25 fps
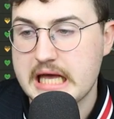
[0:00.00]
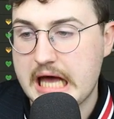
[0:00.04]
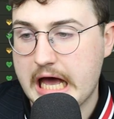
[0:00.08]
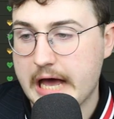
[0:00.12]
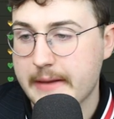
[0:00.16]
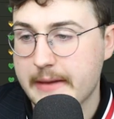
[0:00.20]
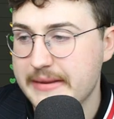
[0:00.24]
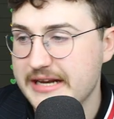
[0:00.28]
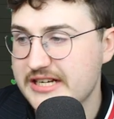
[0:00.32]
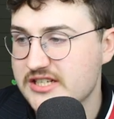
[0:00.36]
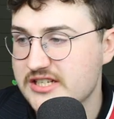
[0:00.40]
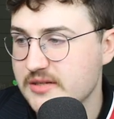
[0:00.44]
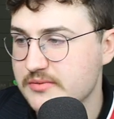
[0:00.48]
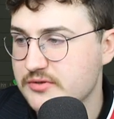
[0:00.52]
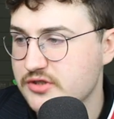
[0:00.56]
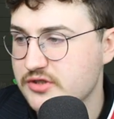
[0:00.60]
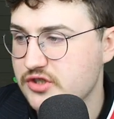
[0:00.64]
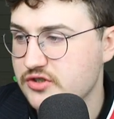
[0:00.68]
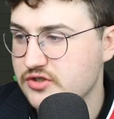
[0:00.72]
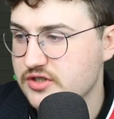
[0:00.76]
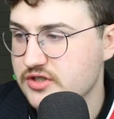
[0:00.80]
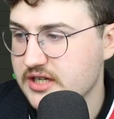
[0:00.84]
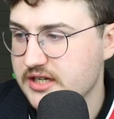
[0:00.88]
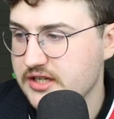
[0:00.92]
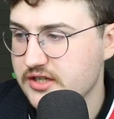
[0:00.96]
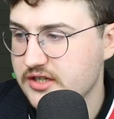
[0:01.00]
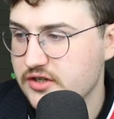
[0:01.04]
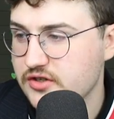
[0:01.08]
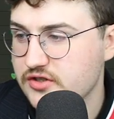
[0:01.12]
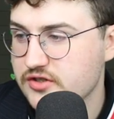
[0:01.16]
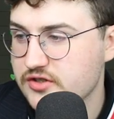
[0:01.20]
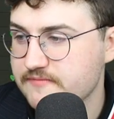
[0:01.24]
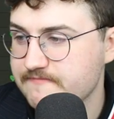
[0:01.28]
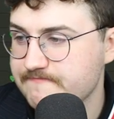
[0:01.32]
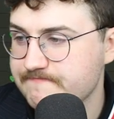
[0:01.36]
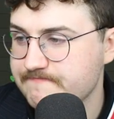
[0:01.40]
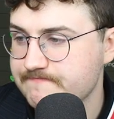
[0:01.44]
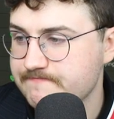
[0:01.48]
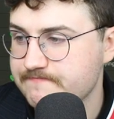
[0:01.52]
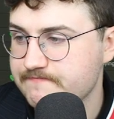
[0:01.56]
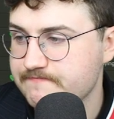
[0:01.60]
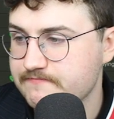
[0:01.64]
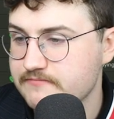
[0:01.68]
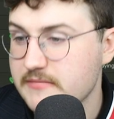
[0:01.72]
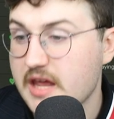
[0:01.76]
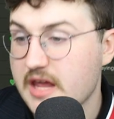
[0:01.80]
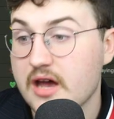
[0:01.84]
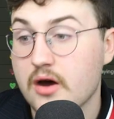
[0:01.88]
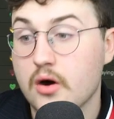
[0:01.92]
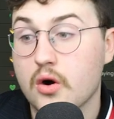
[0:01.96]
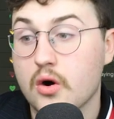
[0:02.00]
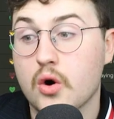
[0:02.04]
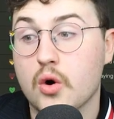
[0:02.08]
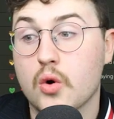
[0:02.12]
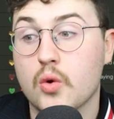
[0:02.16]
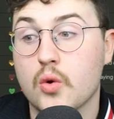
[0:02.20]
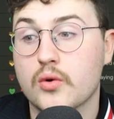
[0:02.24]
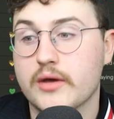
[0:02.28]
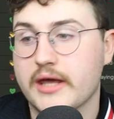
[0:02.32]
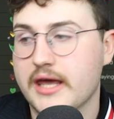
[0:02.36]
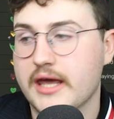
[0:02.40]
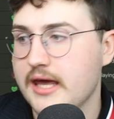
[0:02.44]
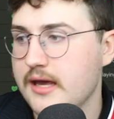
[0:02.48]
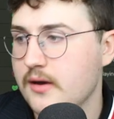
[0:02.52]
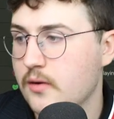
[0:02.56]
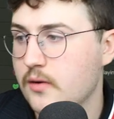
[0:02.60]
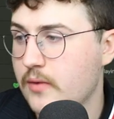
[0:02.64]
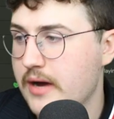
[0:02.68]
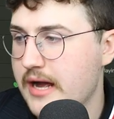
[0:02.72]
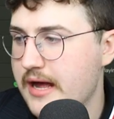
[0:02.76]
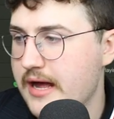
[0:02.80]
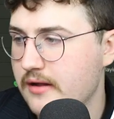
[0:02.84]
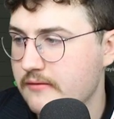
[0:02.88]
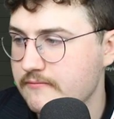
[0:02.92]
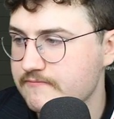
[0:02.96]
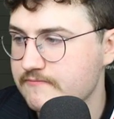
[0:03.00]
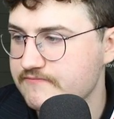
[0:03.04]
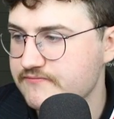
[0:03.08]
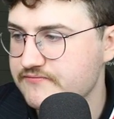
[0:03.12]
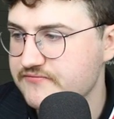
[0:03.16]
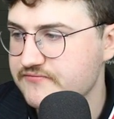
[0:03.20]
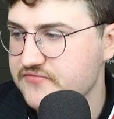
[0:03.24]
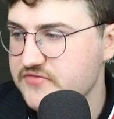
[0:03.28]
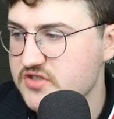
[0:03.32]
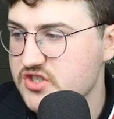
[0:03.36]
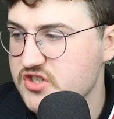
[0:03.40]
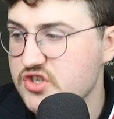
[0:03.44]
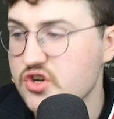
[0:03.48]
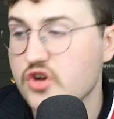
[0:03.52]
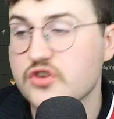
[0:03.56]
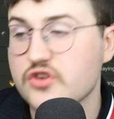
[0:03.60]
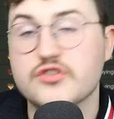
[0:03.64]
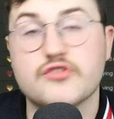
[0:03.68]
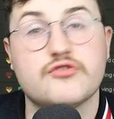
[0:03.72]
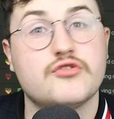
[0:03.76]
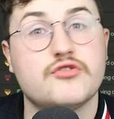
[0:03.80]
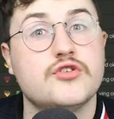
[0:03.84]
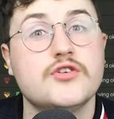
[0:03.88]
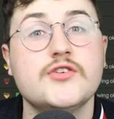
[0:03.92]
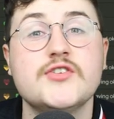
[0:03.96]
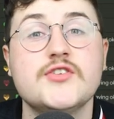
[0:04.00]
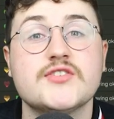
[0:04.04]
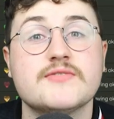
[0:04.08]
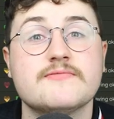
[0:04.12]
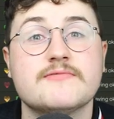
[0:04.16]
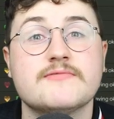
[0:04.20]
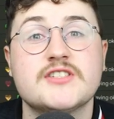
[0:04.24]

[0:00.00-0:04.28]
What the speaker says: How many substitutes can I use? Okay, well, sod the rules.